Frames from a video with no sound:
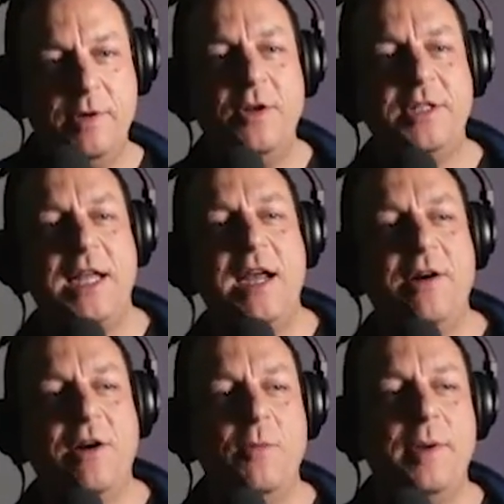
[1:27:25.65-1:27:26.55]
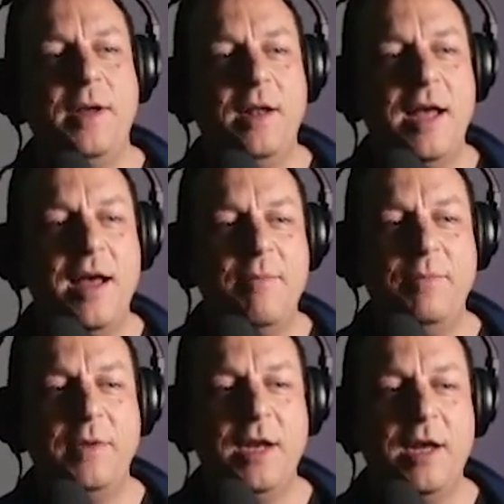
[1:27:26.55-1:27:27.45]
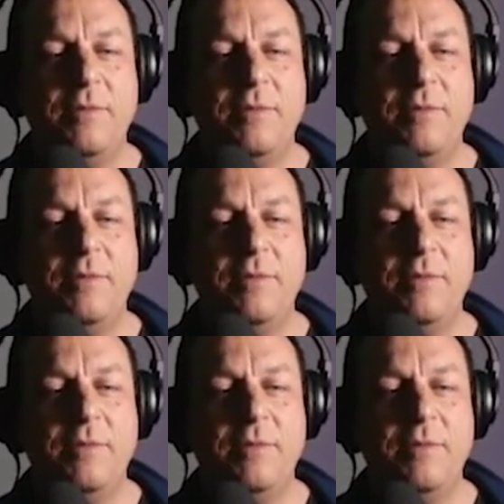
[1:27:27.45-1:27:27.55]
not to hero, but you know,